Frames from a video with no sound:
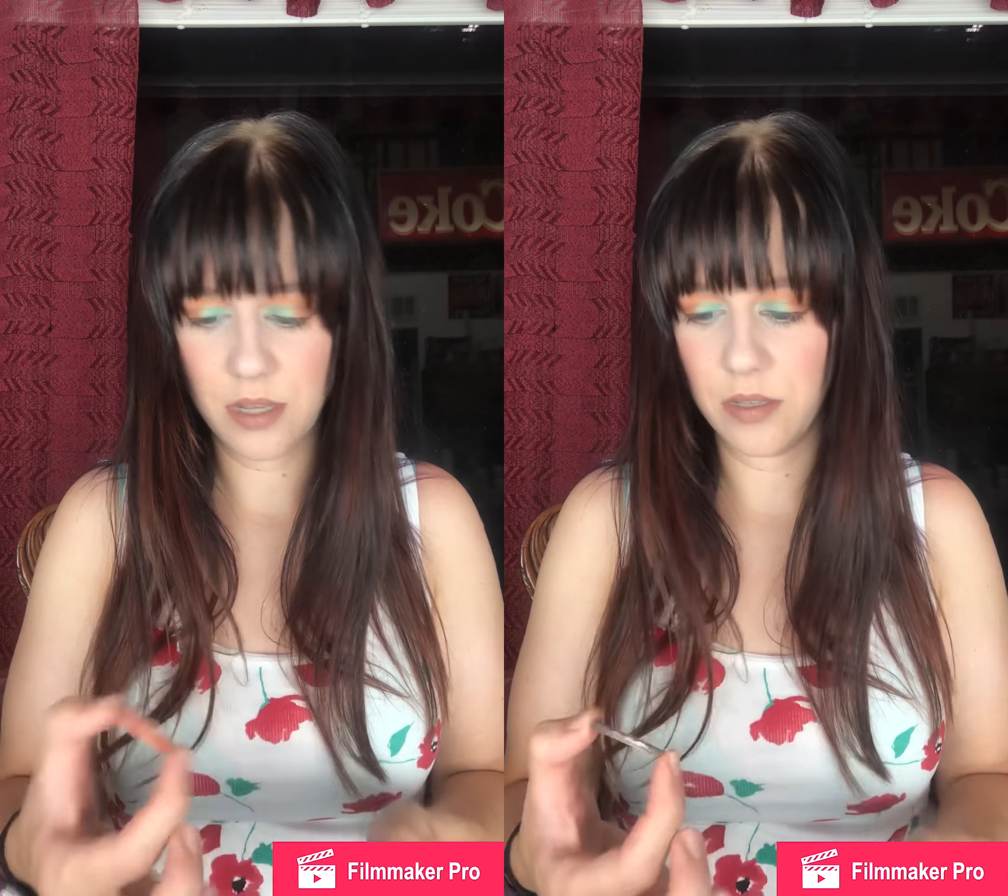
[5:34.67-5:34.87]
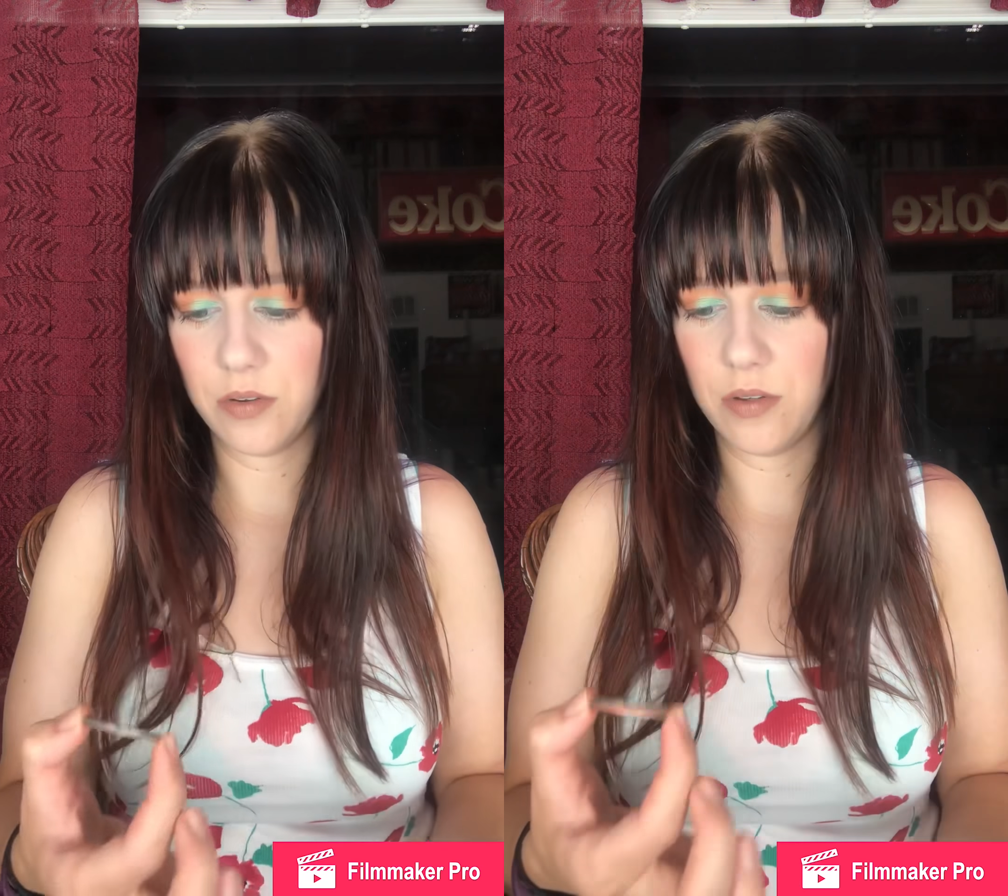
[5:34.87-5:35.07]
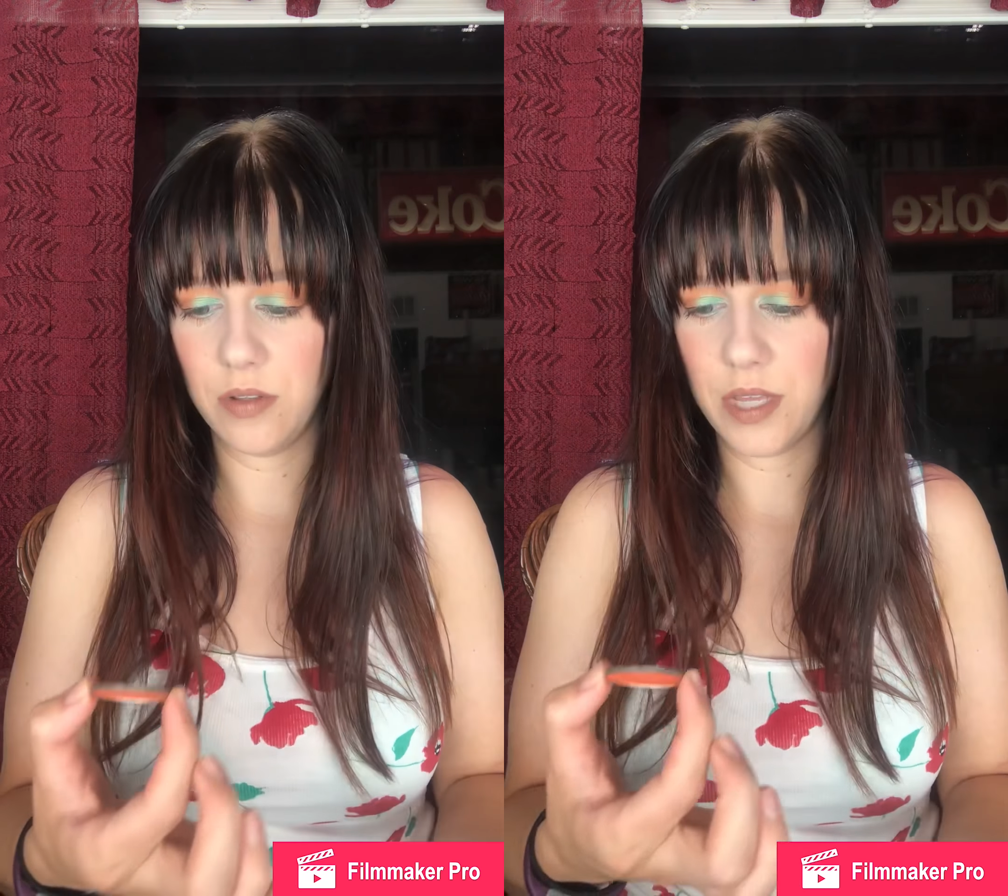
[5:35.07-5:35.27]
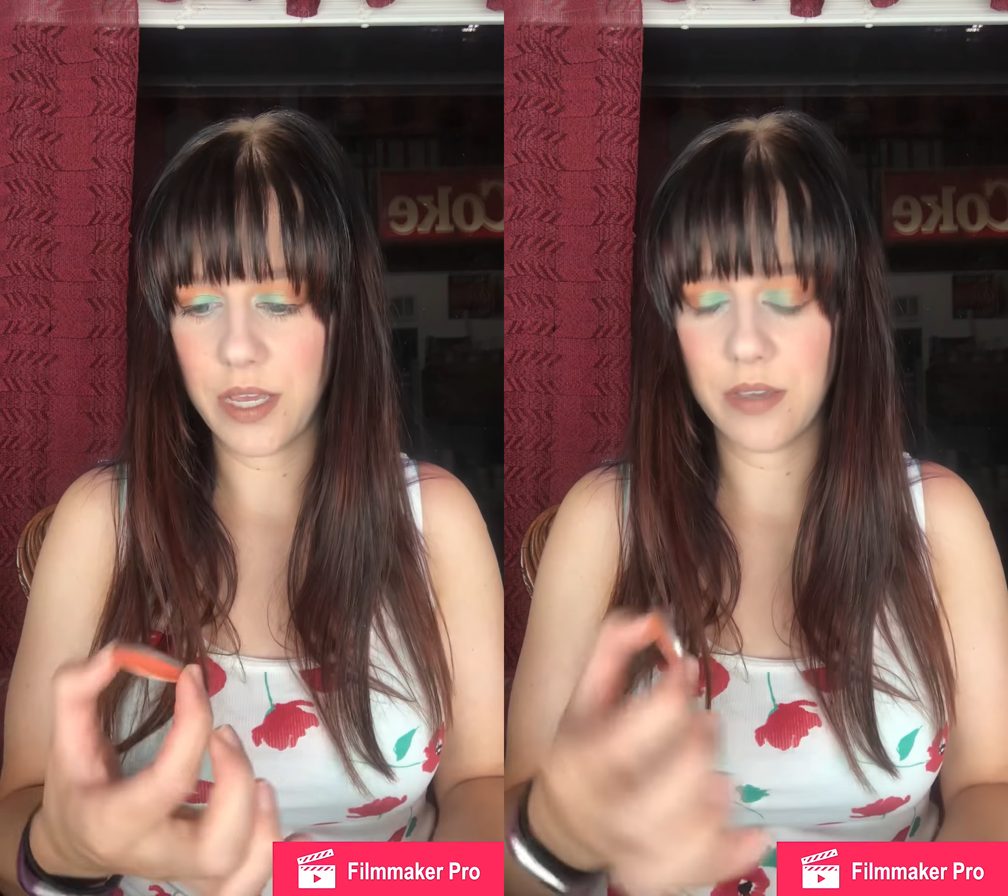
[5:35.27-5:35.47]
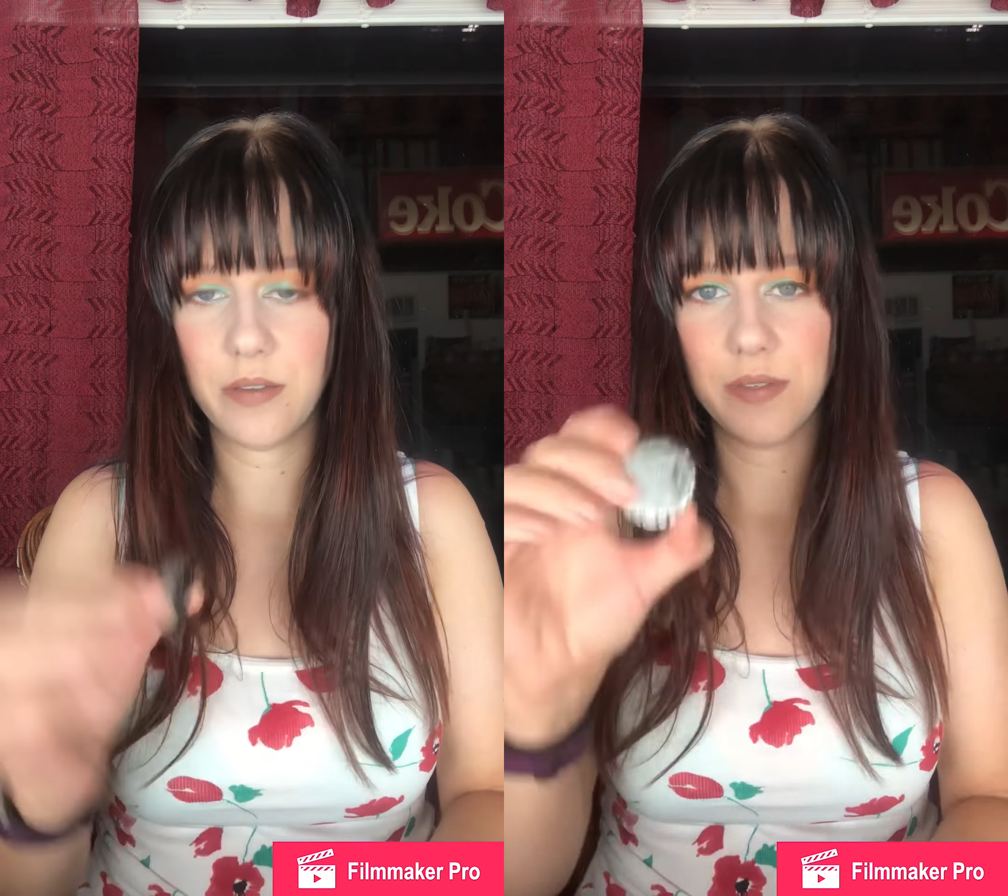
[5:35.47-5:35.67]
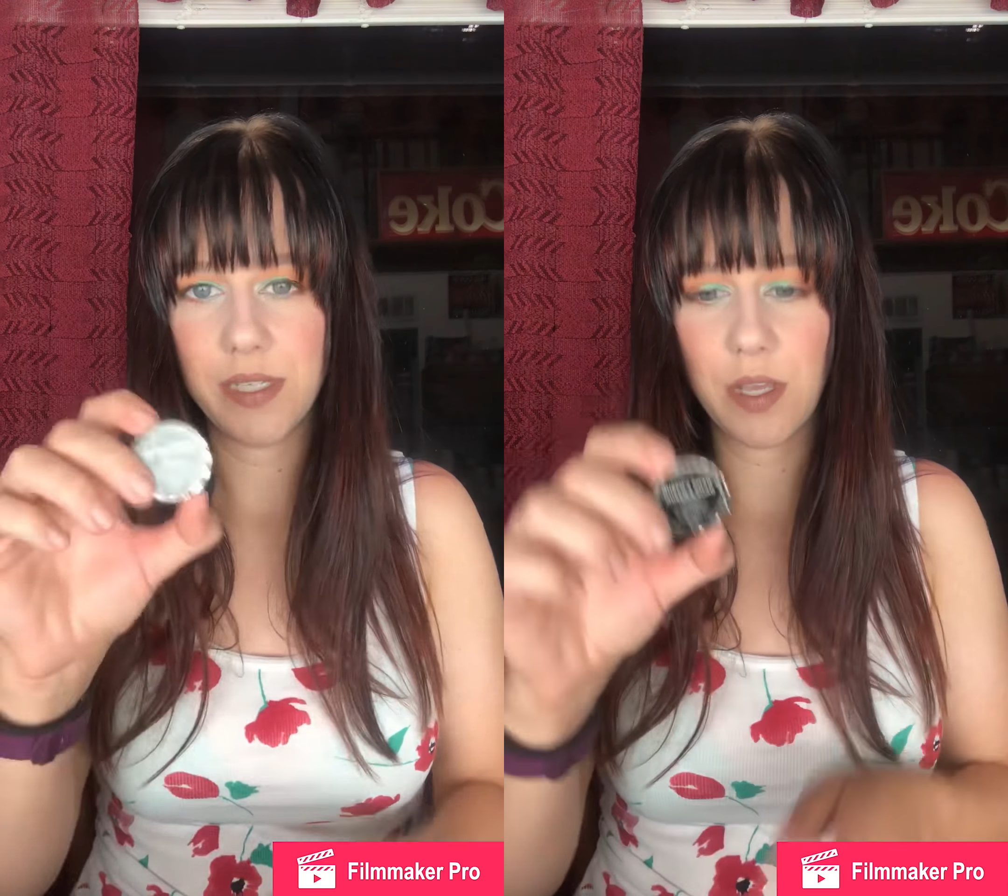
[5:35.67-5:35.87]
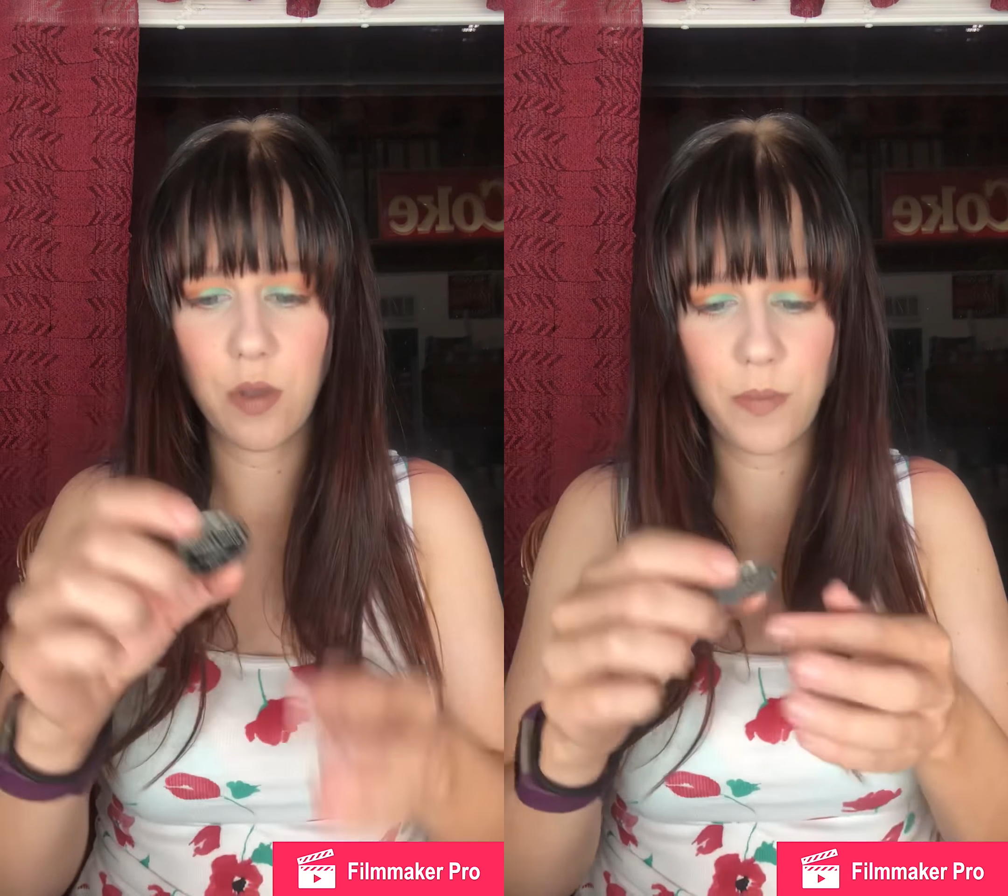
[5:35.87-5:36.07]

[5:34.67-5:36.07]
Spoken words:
little like single,